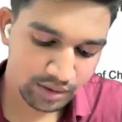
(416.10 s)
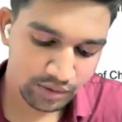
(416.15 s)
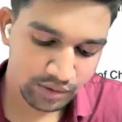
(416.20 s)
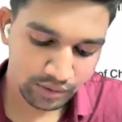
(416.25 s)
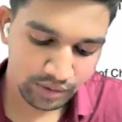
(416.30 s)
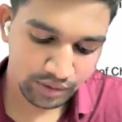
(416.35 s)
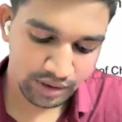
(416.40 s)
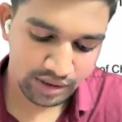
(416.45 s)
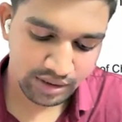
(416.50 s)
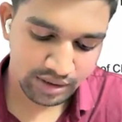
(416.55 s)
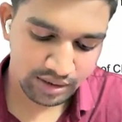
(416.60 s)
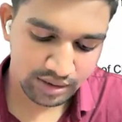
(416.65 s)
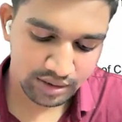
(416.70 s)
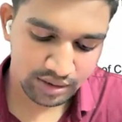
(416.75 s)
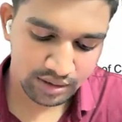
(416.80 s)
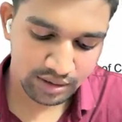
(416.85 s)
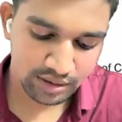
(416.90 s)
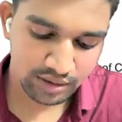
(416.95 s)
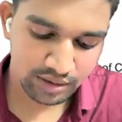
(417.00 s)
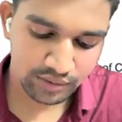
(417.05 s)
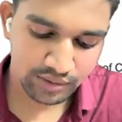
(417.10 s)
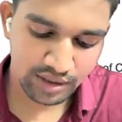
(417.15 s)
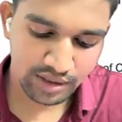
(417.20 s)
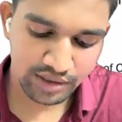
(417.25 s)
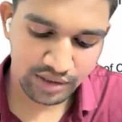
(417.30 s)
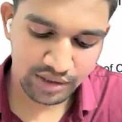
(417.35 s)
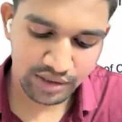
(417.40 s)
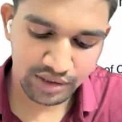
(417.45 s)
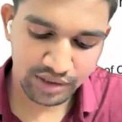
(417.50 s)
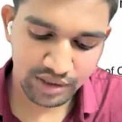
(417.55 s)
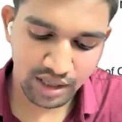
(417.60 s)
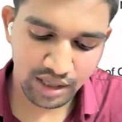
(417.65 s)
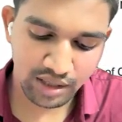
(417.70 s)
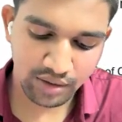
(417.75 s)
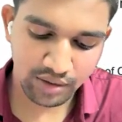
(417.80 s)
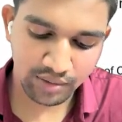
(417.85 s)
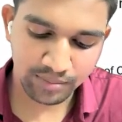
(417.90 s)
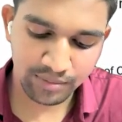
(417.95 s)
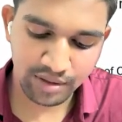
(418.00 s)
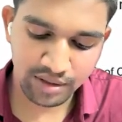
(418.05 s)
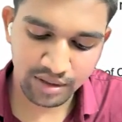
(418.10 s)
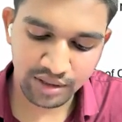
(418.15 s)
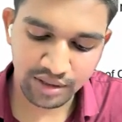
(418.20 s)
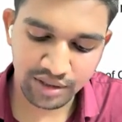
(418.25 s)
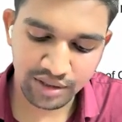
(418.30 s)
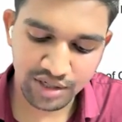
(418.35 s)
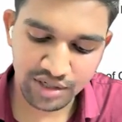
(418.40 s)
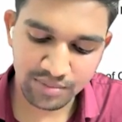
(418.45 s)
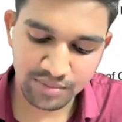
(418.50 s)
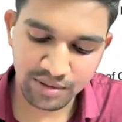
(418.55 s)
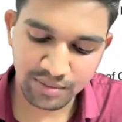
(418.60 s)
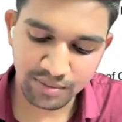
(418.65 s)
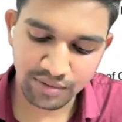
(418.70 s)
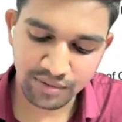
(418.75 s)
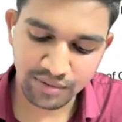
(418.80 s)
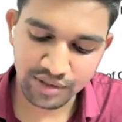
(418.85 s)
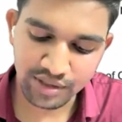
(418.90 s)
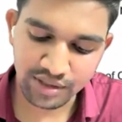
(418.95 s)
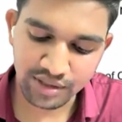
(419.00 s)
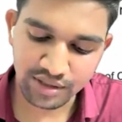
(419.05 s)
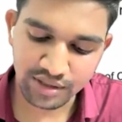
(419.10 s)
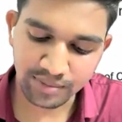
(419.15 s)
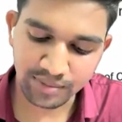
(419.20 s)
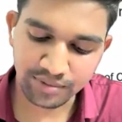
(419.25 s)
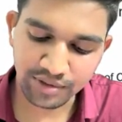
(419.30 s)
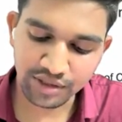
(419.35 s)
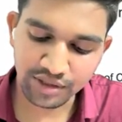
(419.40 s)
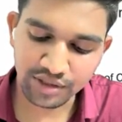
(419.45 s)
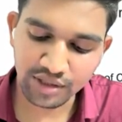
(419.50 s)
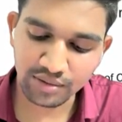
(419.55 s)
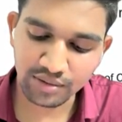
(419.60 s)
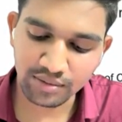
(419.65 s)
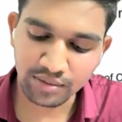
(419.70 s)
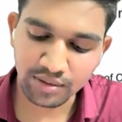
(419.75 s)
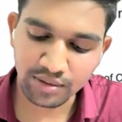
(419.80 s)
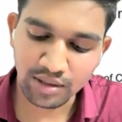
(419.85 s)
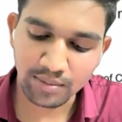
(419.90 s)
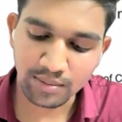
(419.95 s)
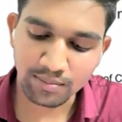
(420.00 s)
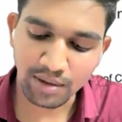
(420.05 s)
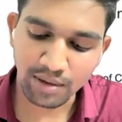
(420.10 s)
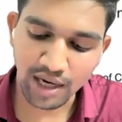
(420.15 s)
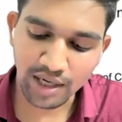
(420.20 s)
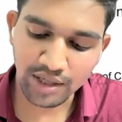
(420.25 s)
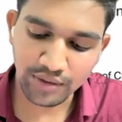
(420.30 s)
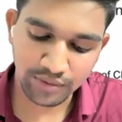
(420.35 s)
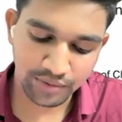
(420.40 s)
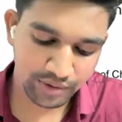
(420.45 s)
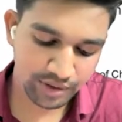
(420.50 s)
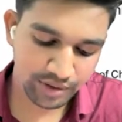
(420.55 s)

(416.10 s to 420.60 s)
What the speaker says: notice to the registrar of the entrenchment provision subsection. Are you